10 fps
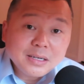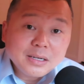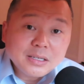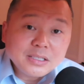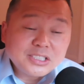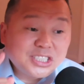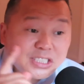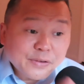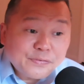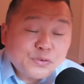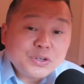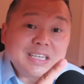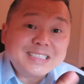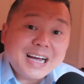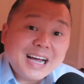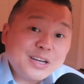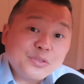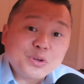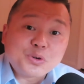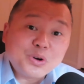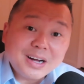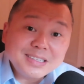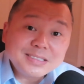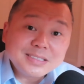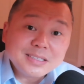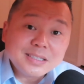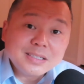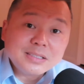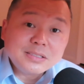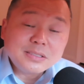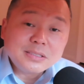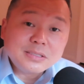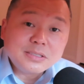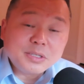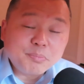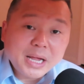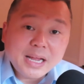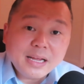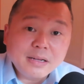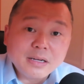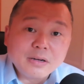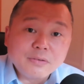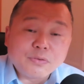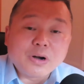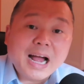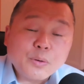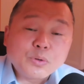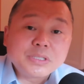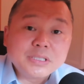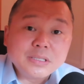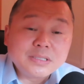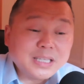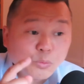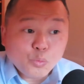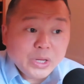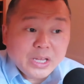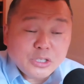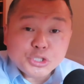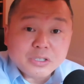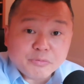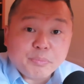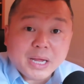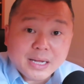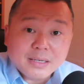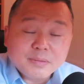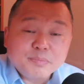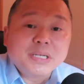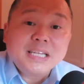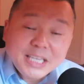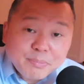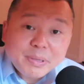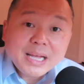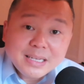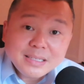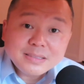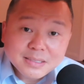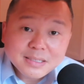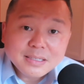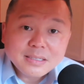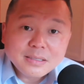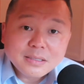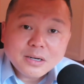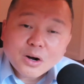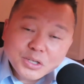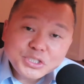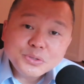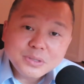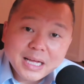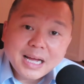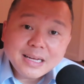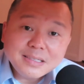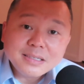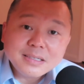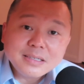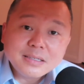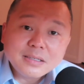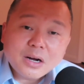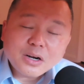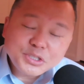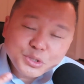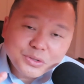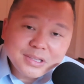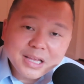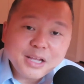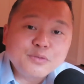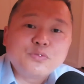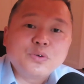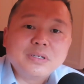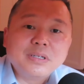suffered and died on the cross to pay for our sins that we should have paid, but he paid it? Aren't you glad? Aren't you thankful?